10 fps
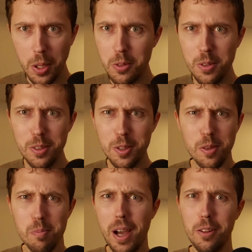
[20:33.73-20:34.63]
it's
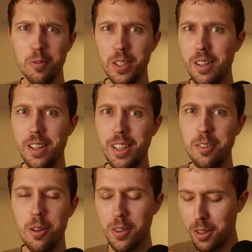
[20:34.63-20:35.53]
just mild valerian.
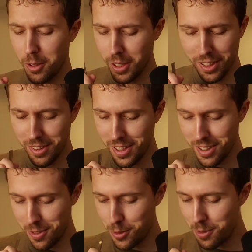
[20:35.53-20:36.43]
That's all I can
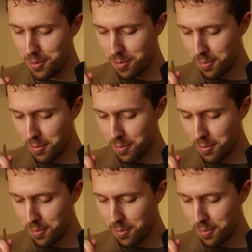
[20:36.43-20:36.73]
think of.